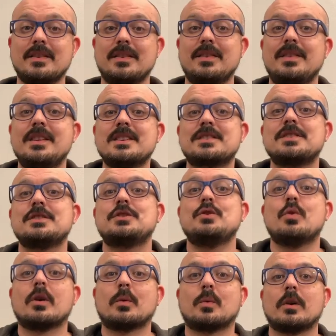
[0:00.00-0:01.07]
This is
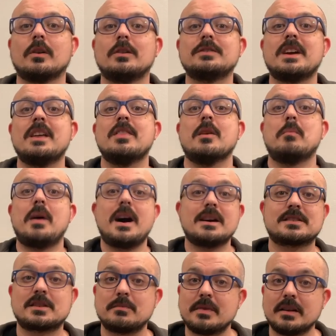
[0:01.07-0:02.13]
your world, and the
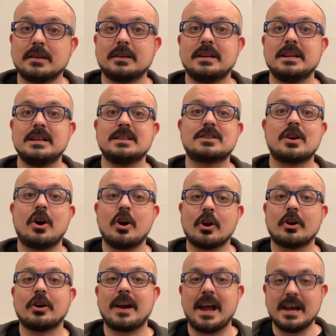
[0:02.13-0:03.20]
possibilities
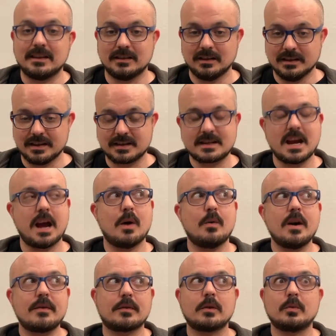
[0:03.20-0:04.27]
are endless.
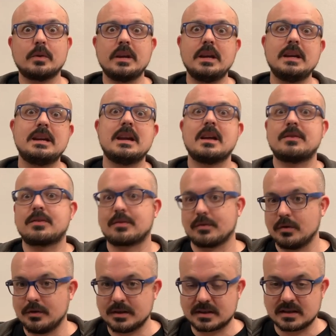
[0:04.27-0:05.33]
However we get
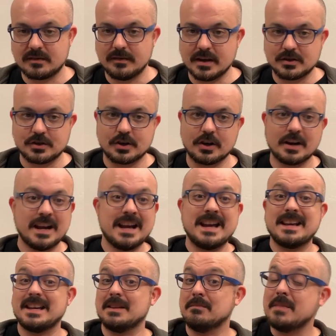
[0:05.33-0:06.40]
through this adventure,
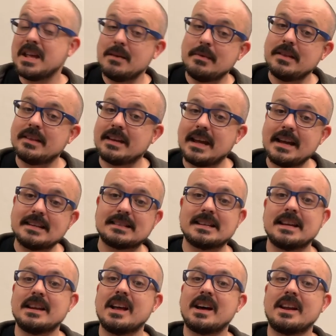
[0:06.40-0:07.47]
it may be the case
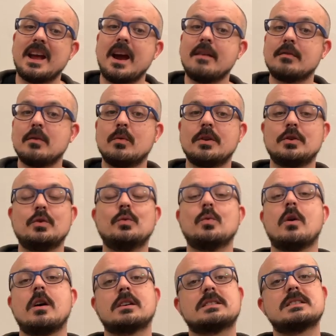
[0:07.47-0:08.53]
that not everyone who
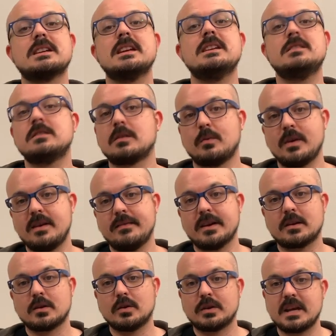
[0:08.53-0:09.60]
walked into Wave
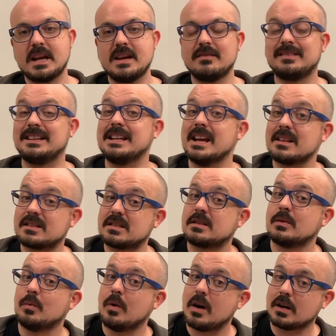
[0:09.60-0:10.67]
Echo Cave gets
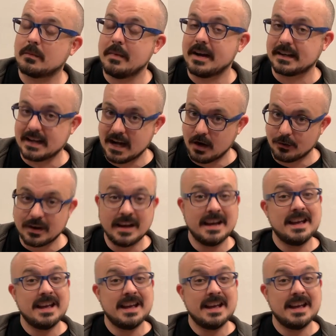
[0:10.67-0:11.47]
to walk back out.